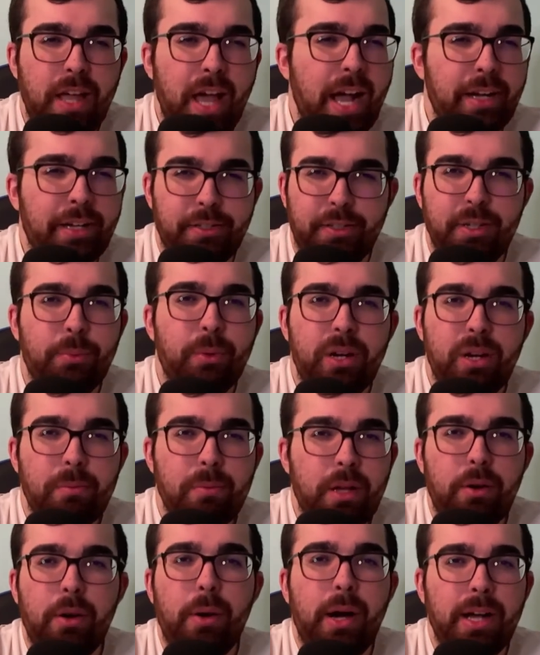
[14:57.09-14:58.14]
actually wanted
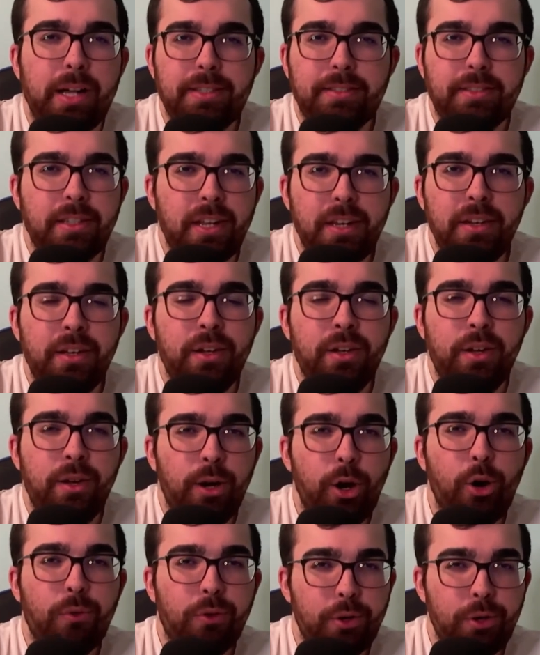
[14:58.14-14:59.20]
Miro Heiskanen
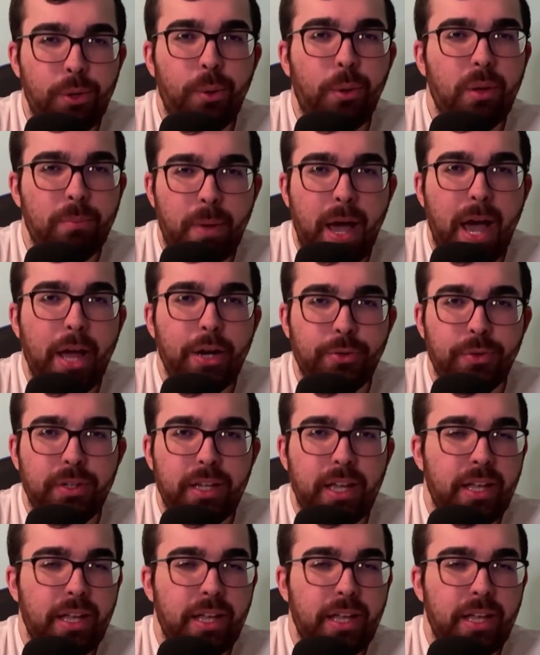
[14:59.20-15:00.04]
over Nolan Patrick.